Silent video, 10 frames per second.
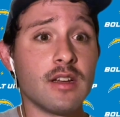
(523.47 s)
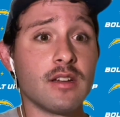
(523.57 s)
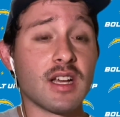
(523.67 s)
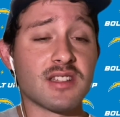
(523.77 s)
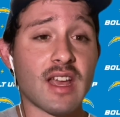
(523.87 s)

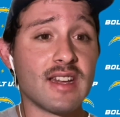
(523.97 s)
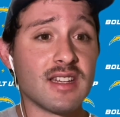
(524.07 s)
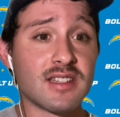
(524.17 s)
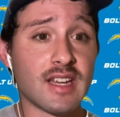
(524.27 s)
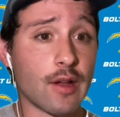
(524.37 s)
Excited to
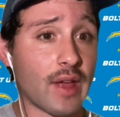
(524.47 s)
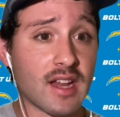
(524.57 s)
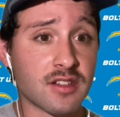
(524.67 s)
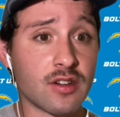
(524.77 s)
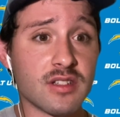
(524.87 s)
see how
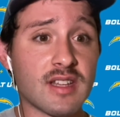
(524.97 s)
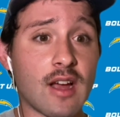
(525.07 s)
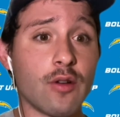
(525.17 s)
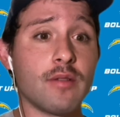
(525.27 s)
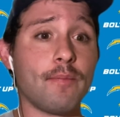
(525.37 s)
that turns
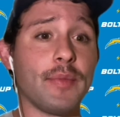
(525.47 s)
out.